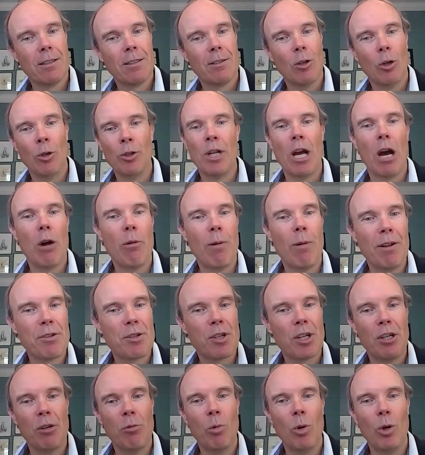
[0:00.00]
or no one's
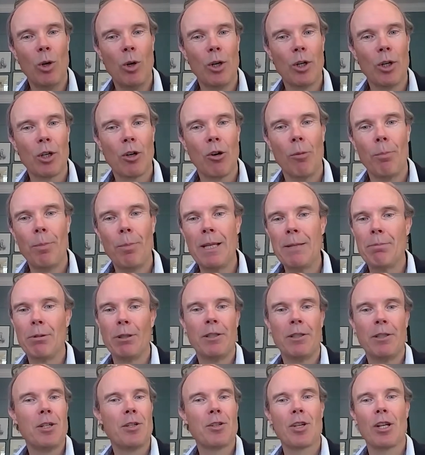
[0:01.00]
going to work, or people
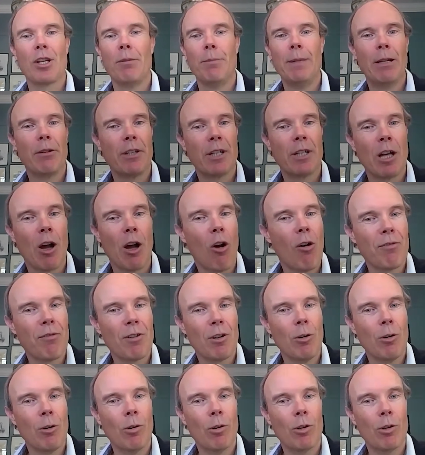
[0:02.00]
are just going to be on the golf
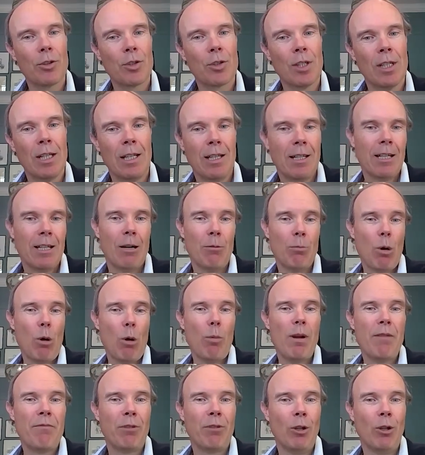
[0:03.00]
course. And what
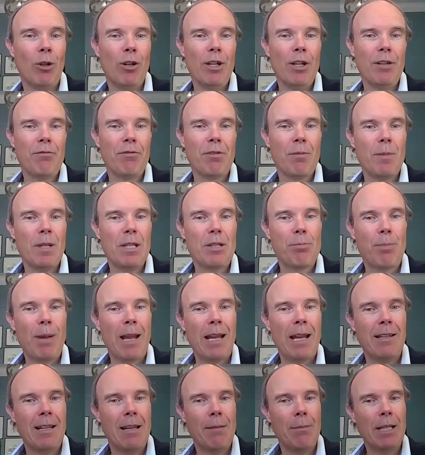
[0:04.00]
we've learned from this
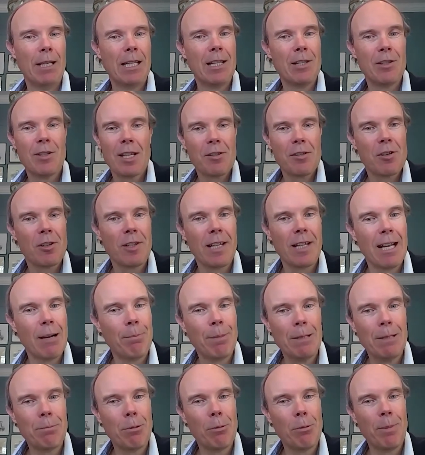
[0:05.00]
pandemic is that's not how
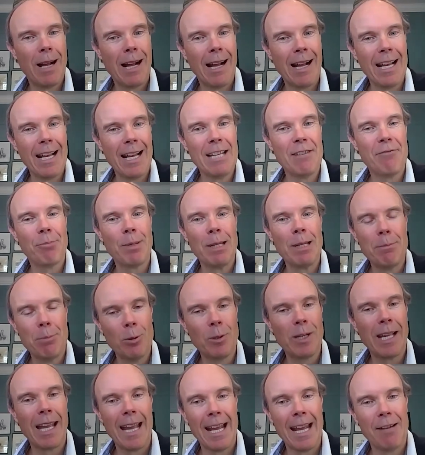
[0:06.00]
people behave. People
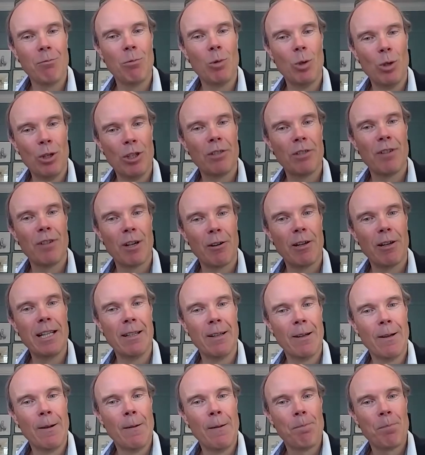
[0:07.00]
can work very
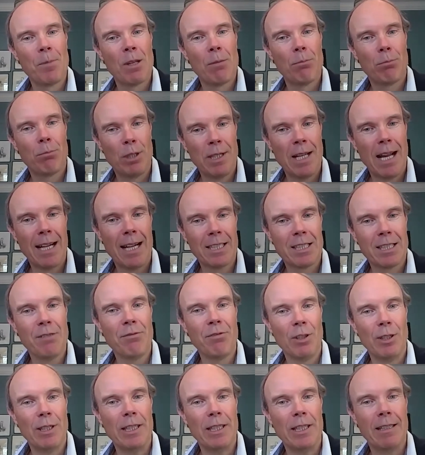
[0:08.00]

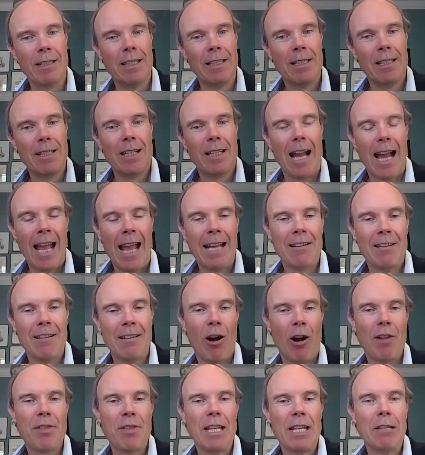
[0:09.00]
productively. And
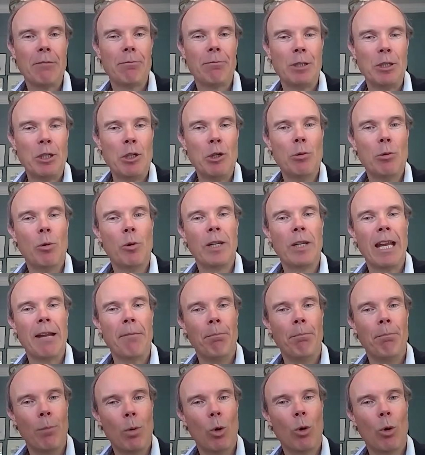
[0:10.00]
I think you will get
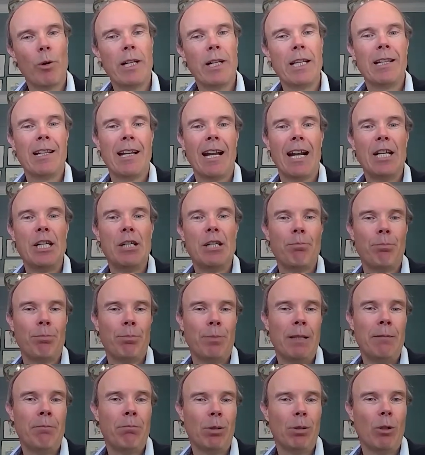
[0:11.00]
more engaged
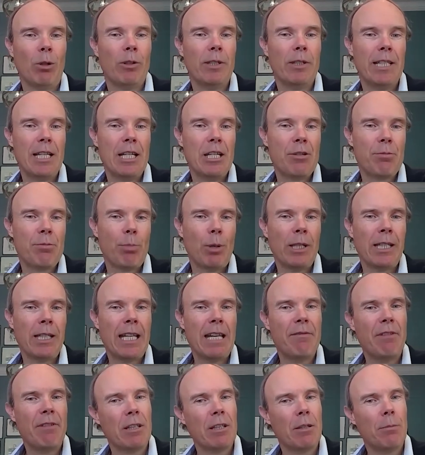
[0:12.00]
employees by
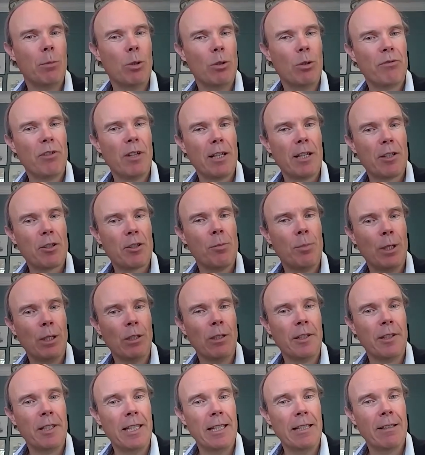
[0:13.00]
giving them more
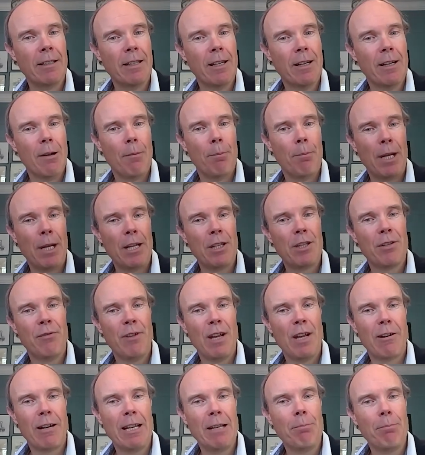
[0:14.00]
flexibility. But it's
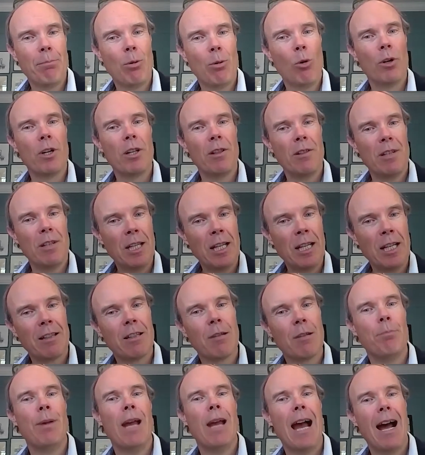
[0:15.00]
very important that you get the
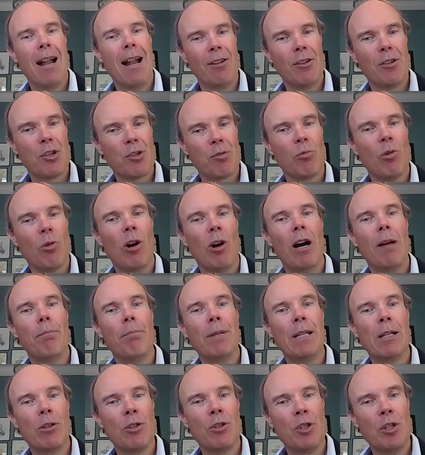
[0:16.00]
balance right,
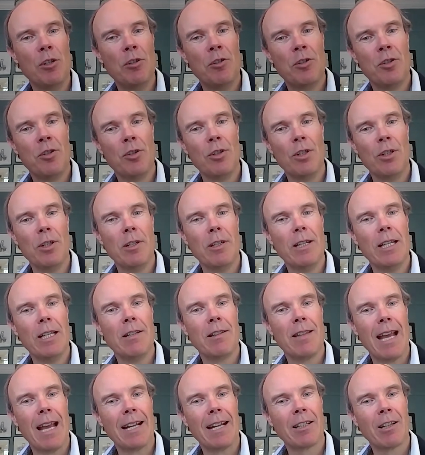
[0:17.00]
because you do need
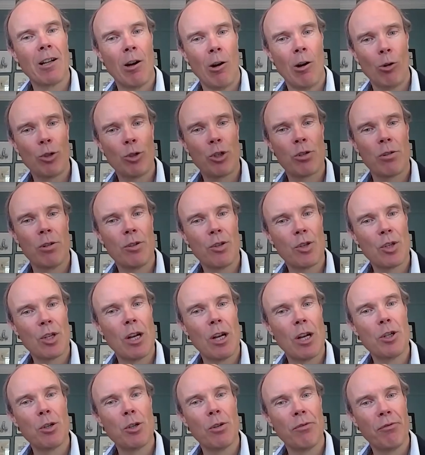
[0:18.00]
that culture and
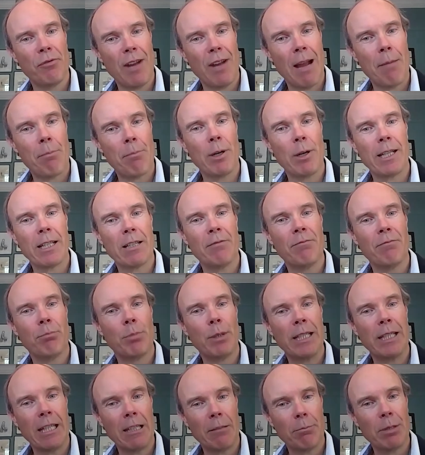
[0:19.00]
social fabric of
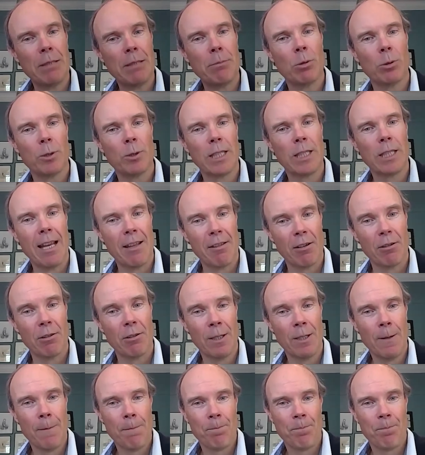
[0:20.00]
bringing people together